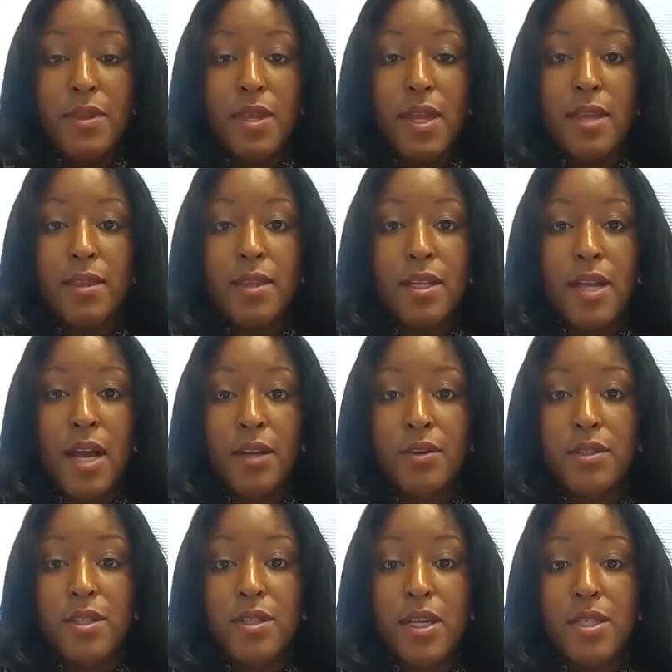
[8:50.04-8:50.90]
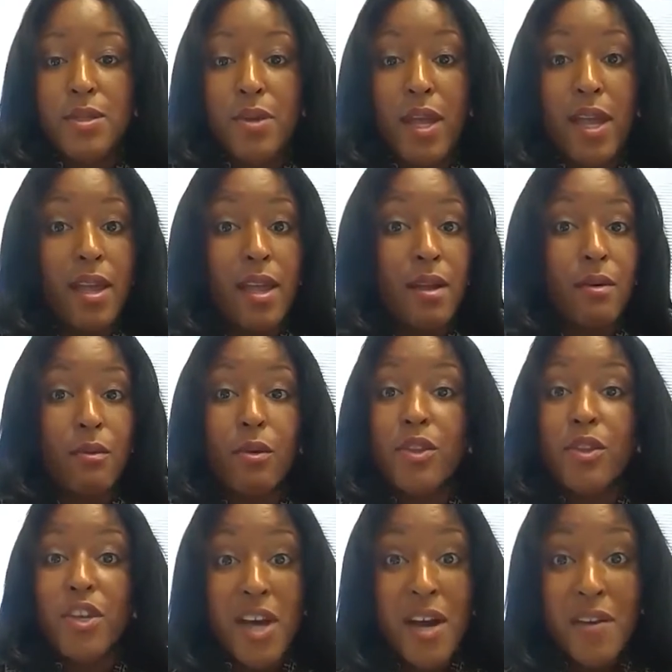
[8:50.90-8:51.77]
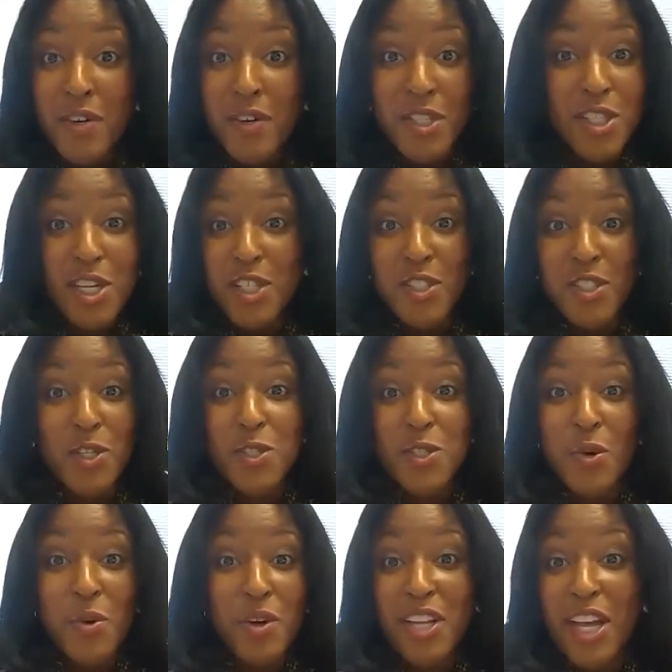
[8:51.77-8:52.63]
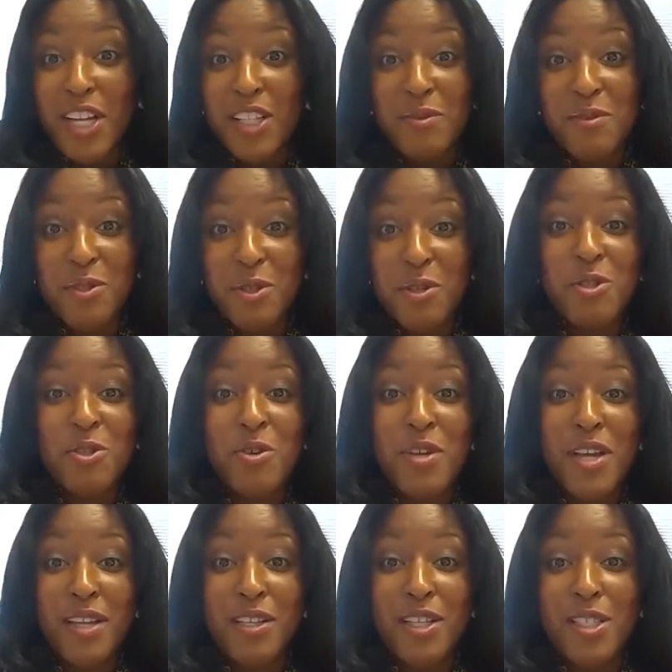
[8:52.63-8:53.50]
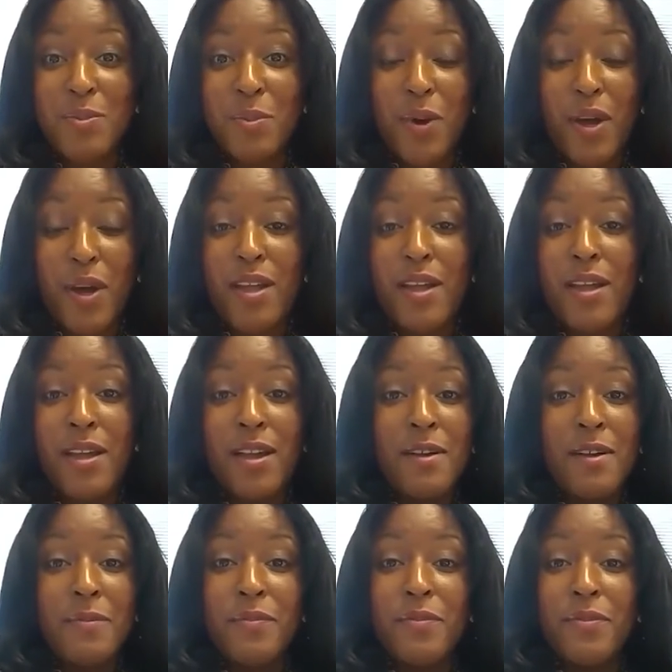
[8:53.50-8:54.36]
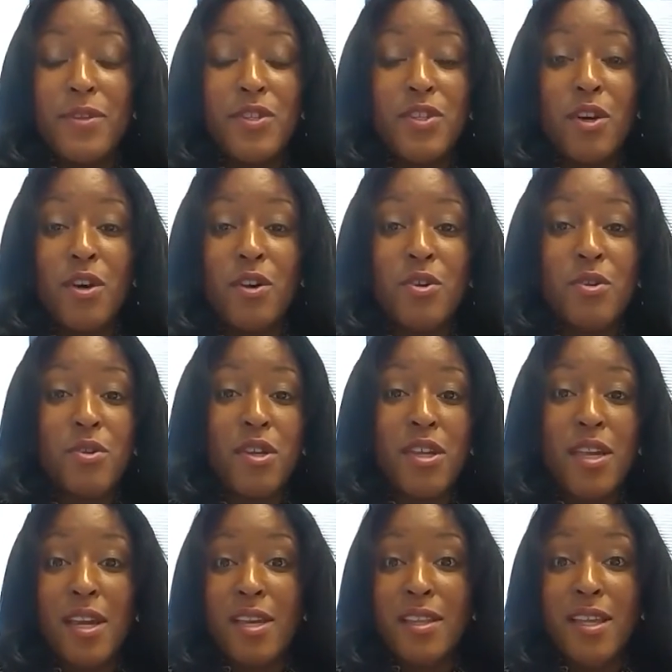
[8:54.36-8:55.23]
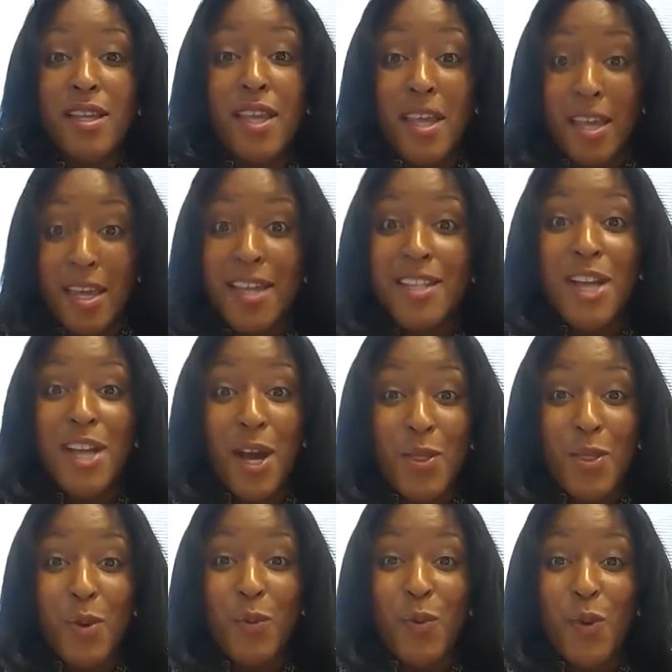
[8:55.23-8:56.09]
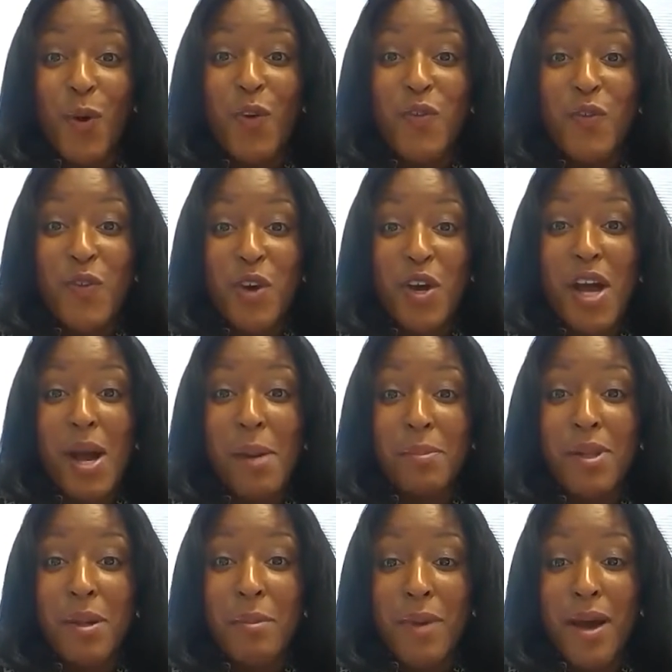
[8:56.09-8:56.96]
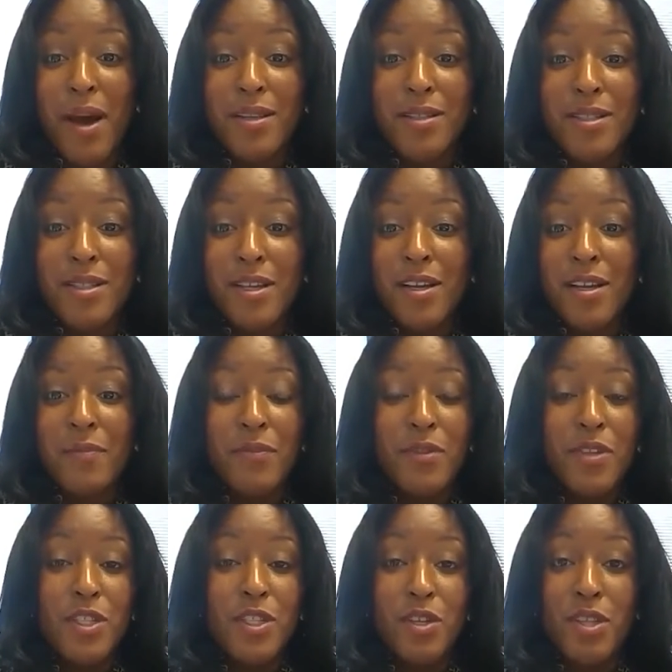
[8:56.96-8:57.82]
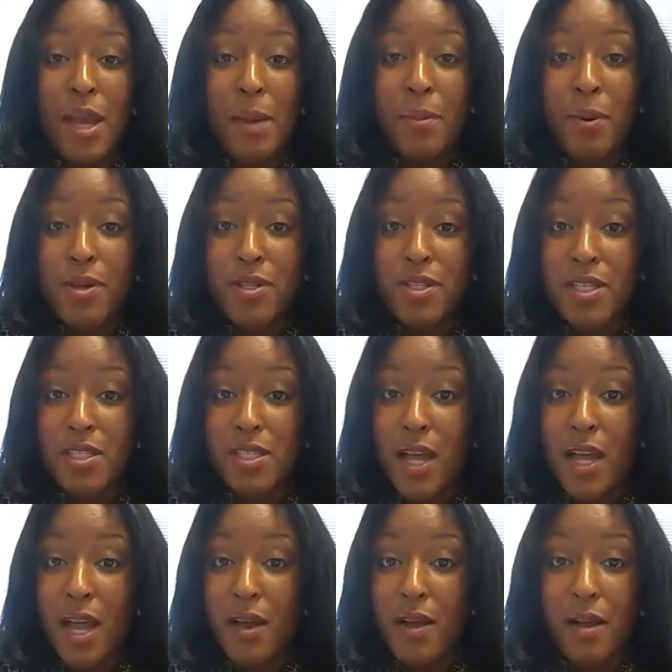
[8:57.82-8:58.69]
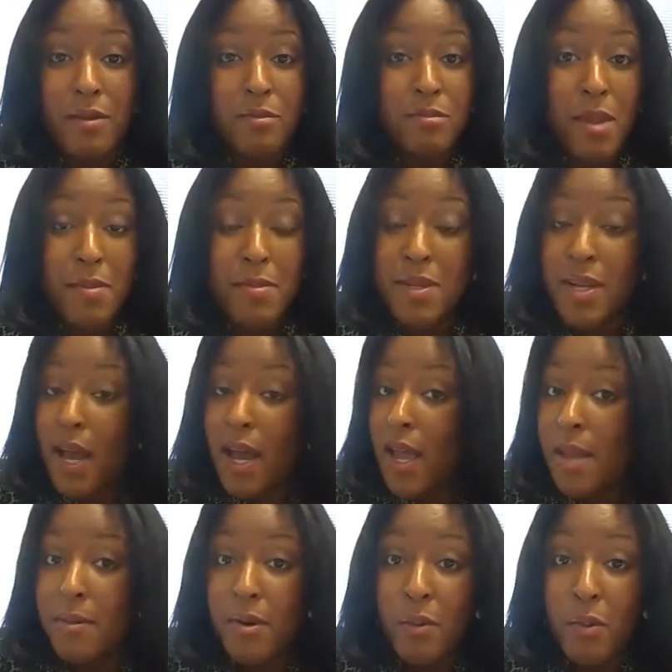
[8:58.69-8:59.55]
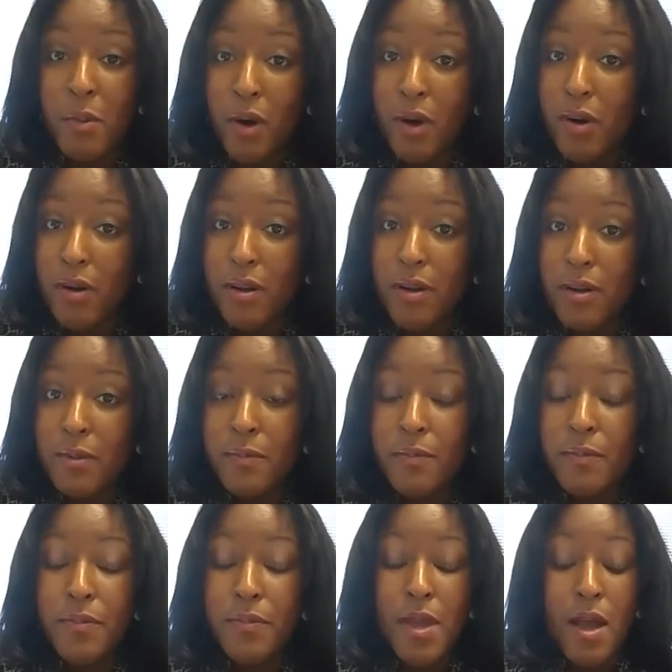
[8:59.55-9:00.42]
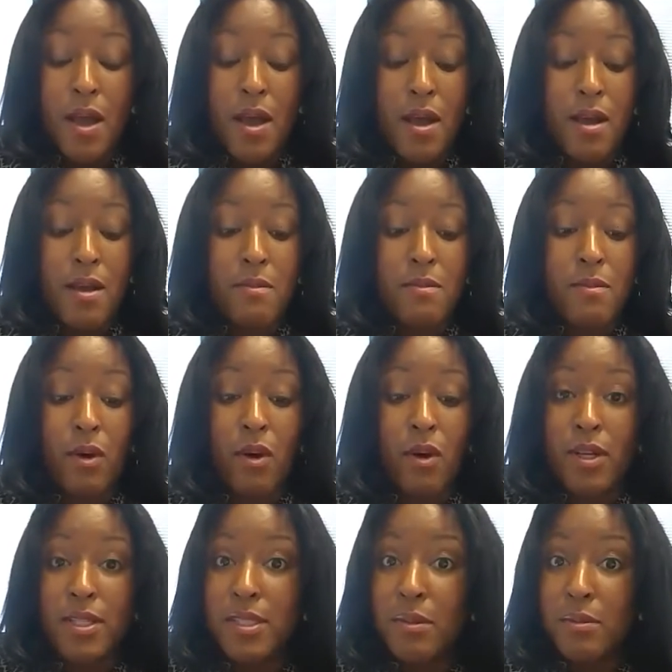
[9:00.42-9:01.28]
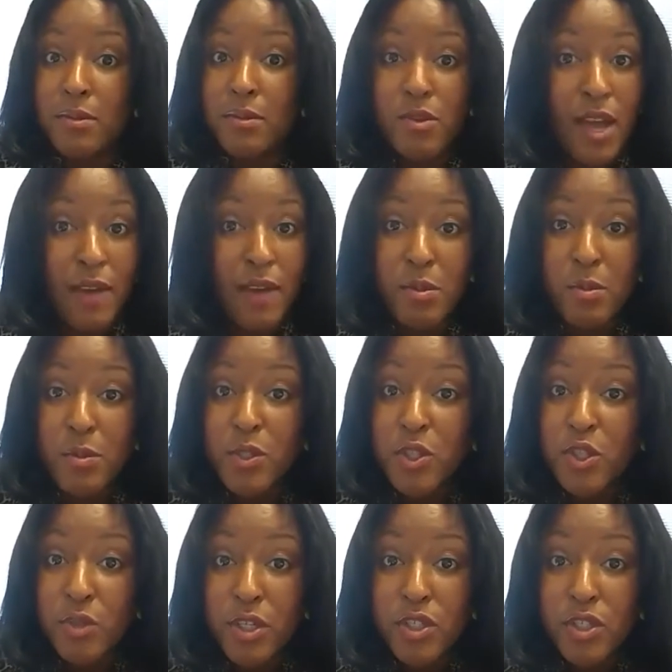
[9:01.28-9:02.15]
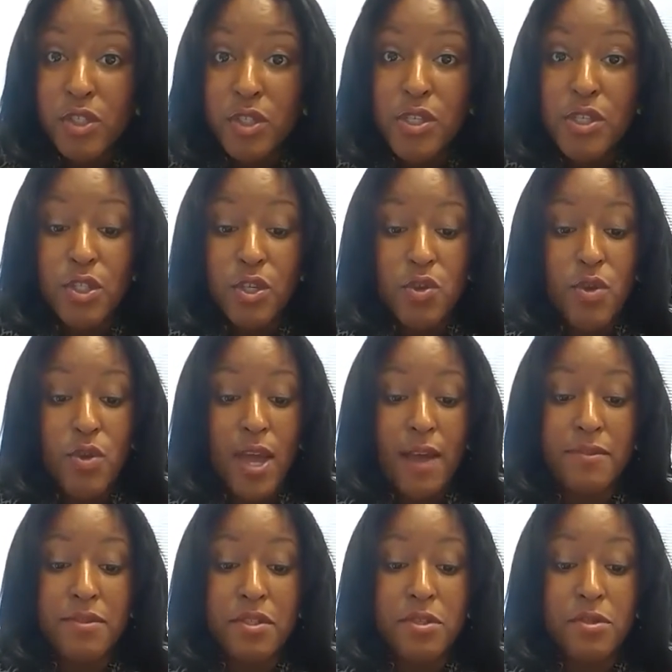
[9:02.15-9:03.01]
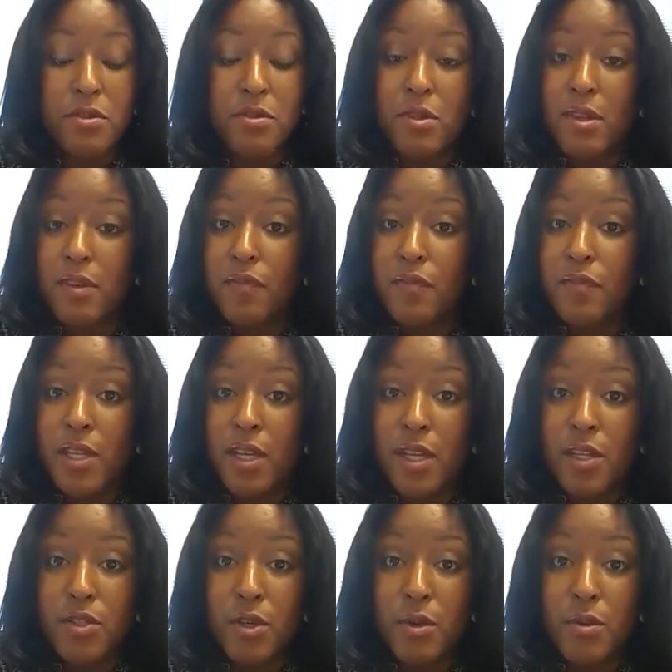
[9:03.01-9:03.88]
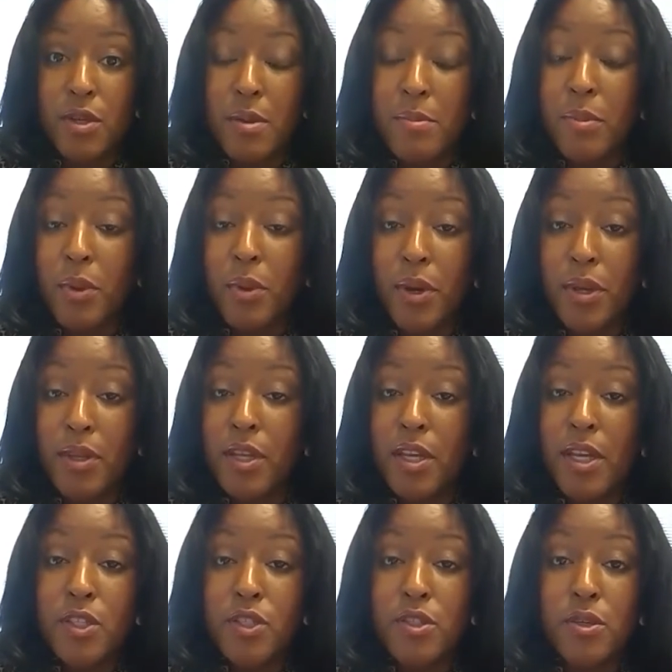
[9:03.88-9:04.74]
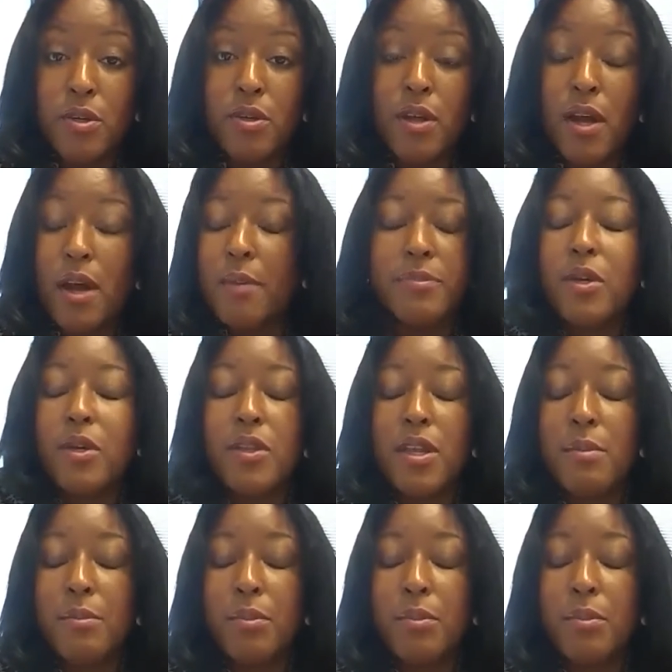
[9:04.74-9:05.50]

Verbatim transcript: and the doctor says, hey, well, the governor says there's no elective surgery at this point. So you're kicking the can down the road for a couple of months. Yeah. So that person's maybe not able to work. Um, on some, you have some restrictions, so you have to the injured employee, the injured, um, sorry, the